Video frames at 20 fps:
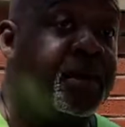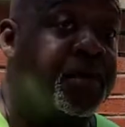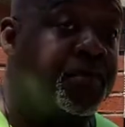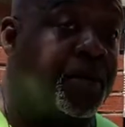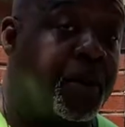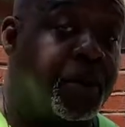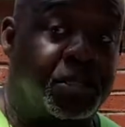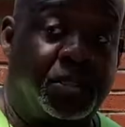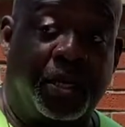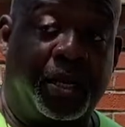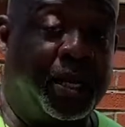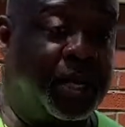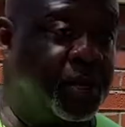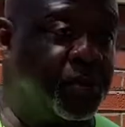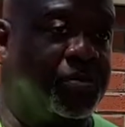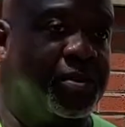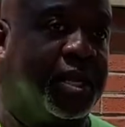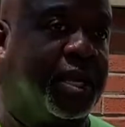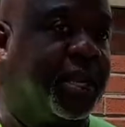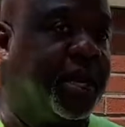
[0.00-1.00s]
First thing you
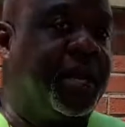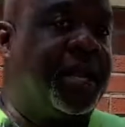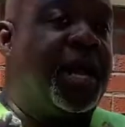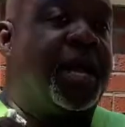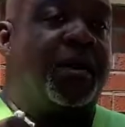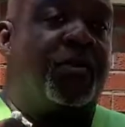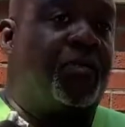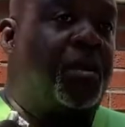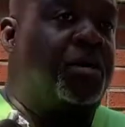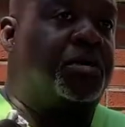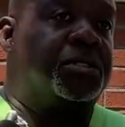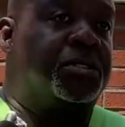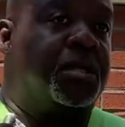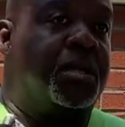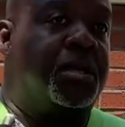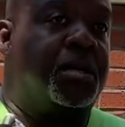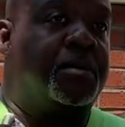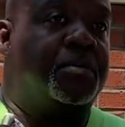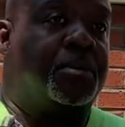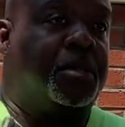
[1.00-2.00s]
do is lay that across your
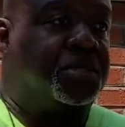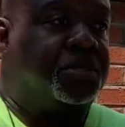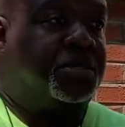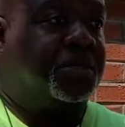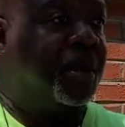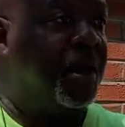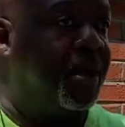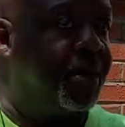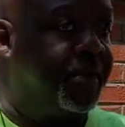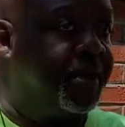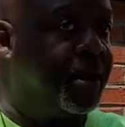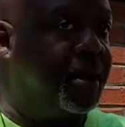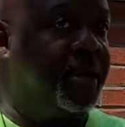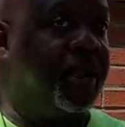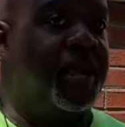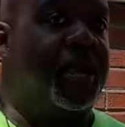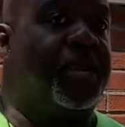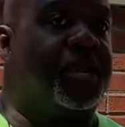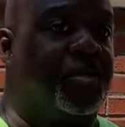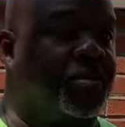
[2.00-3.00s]
arm because you're already dead.